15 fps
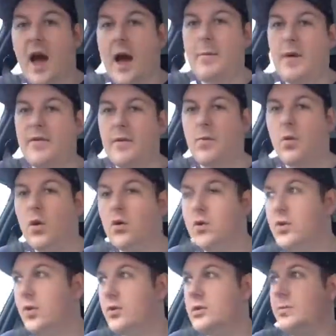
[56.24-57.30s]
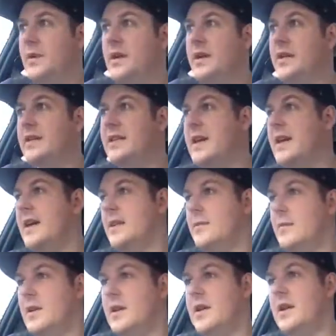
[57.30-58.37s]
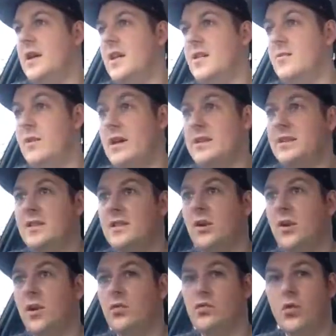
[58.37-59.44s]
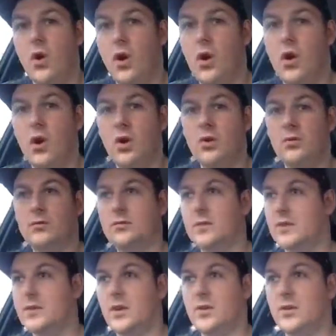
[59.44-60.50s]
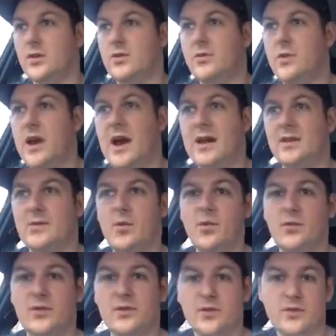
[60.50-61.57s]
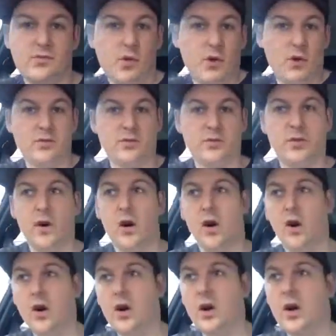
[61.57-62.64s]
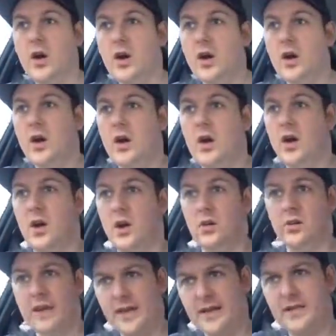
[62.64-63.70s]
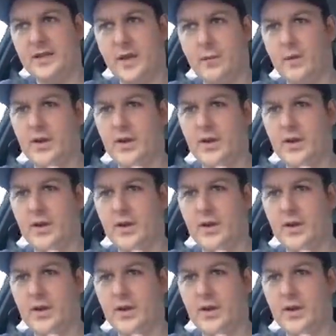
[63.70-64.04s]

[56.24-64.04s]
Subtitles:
I'm having one cooked meal a day at the minute, and the rest is all raw. It's all just banana smoothies, so it's raw till 4. Unless I'm